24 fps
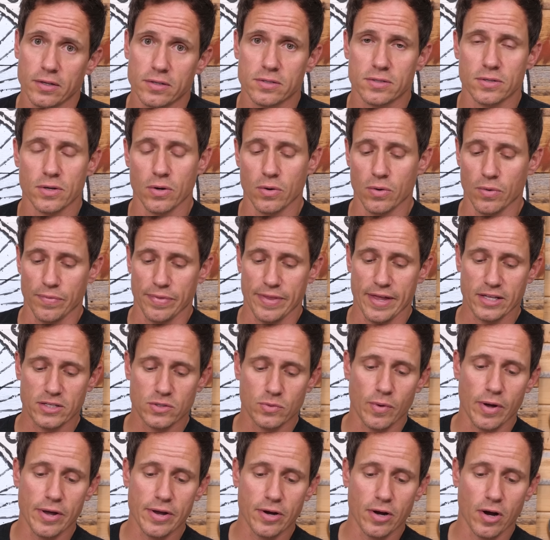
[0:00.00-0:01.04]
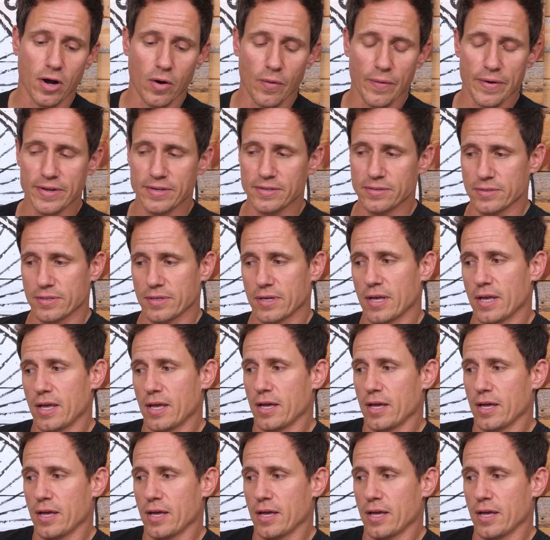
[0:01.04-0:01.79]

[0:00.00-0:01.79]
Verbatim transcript: So that's why you're always,